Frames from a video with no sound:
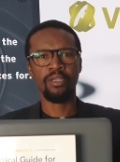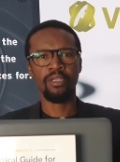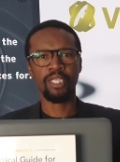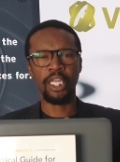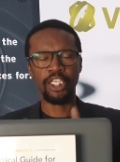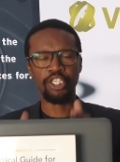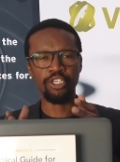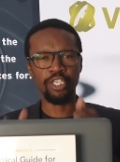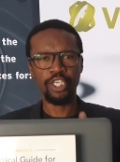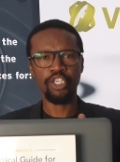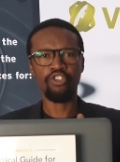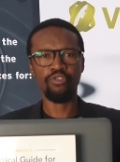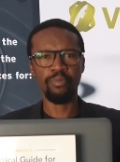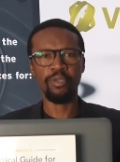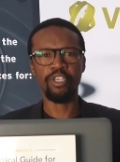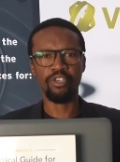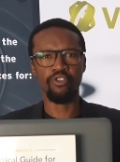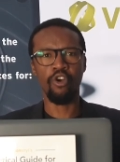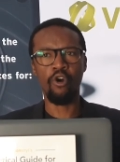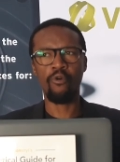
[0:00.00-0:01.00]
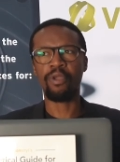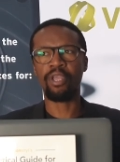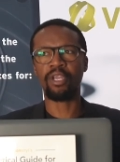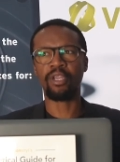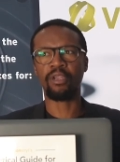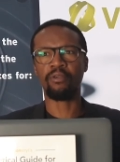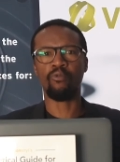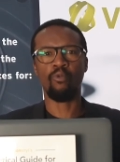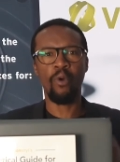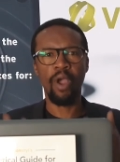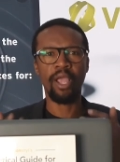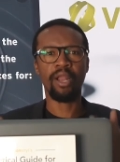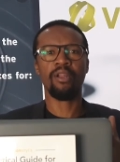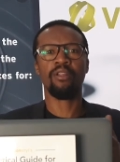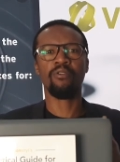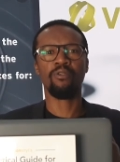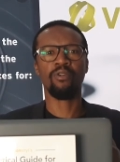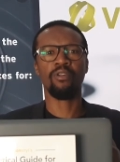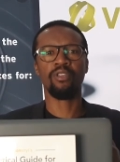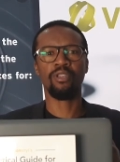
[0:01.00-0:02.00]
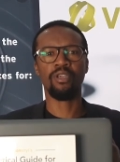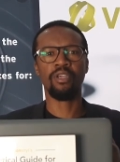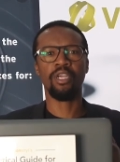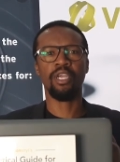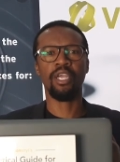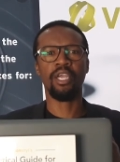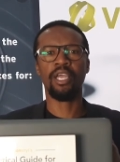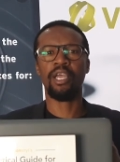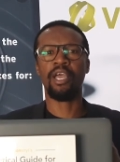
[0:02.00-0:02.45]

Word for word: that you need to be knowing well